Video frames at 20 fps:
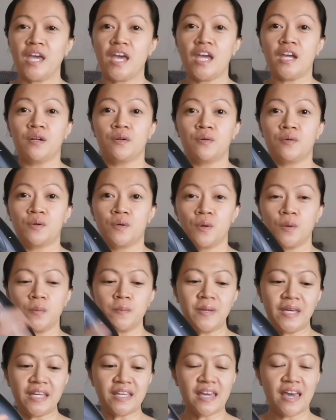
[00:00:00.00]

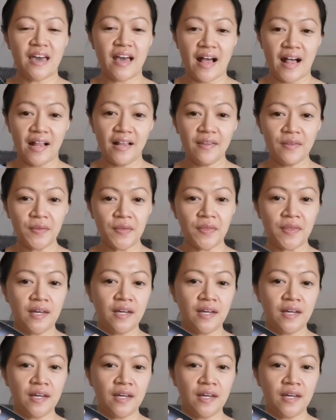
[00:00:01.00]
aerobic health,